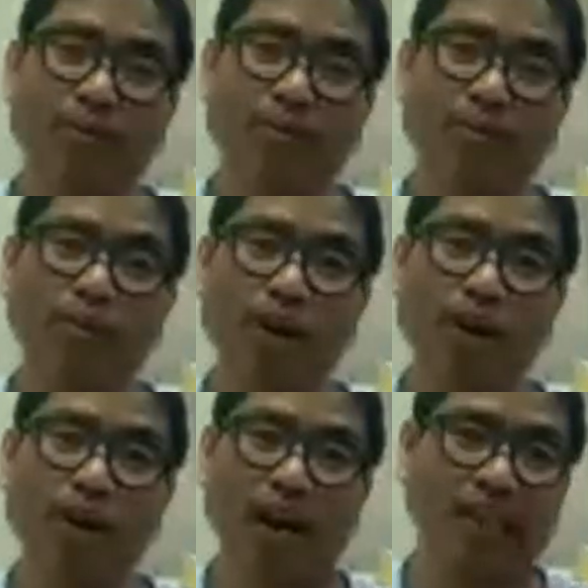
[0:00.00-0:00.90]
Remember
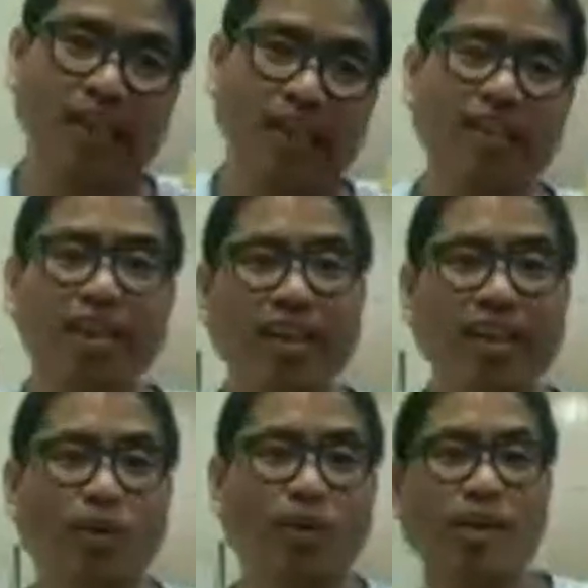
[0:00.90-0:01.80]
that one
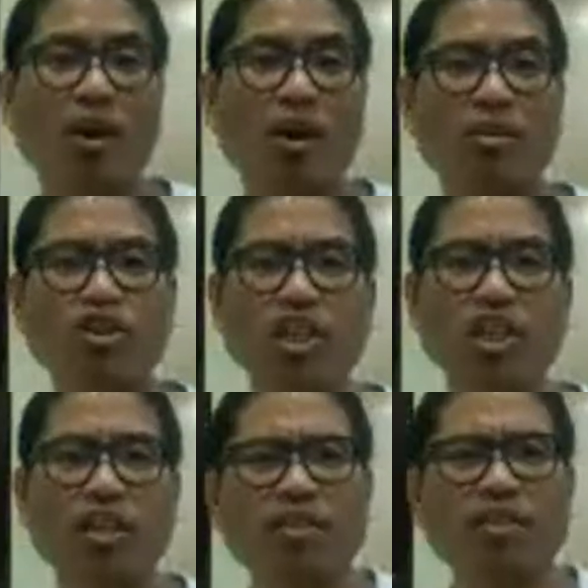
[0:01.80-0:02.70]
in our
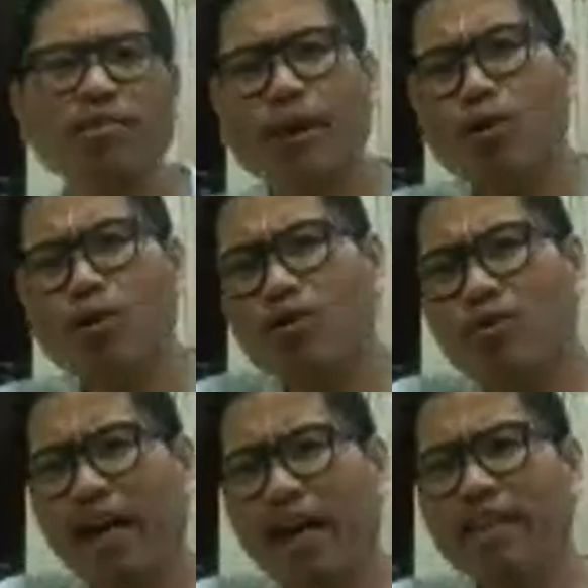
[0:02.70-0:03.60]
biology? That's in
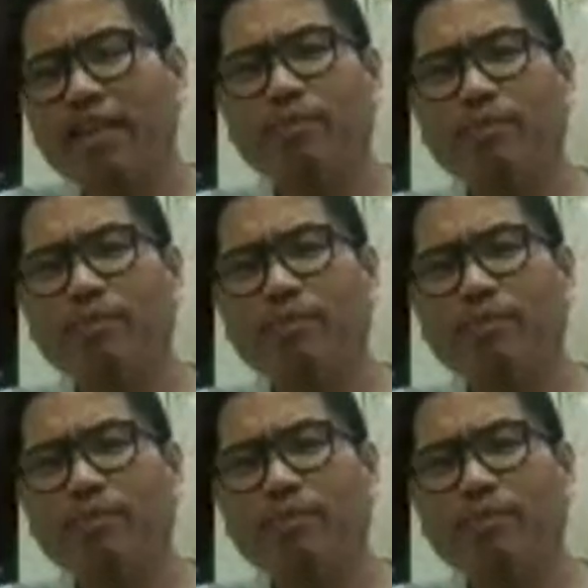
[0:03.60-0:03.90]
biology, right?